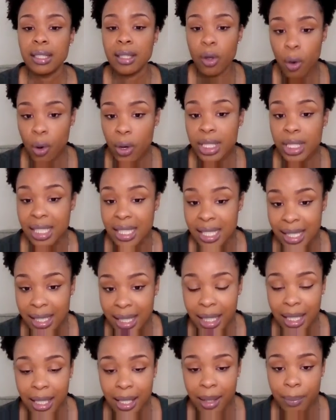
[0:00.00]
going to
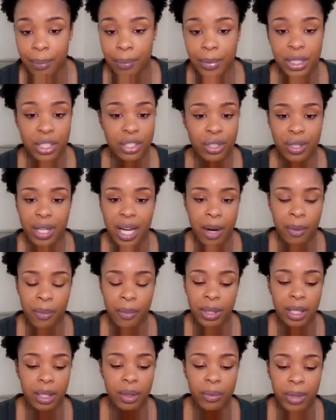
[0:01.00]
sleep, but you're not
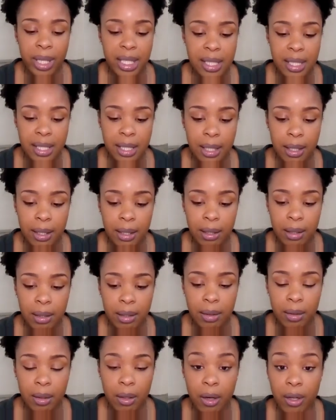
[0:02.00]
really resting,
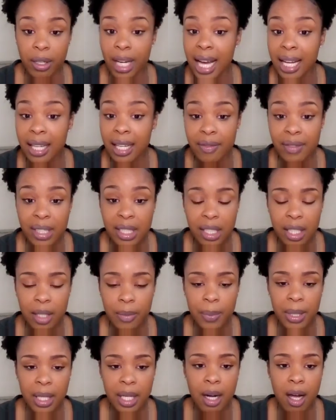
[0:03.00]
or not even
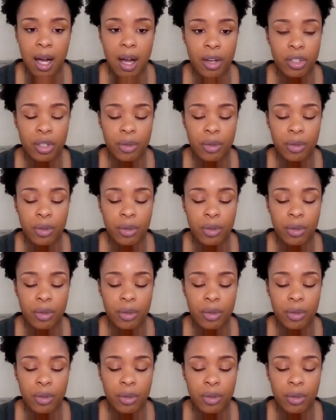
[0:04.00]
sleeping at all.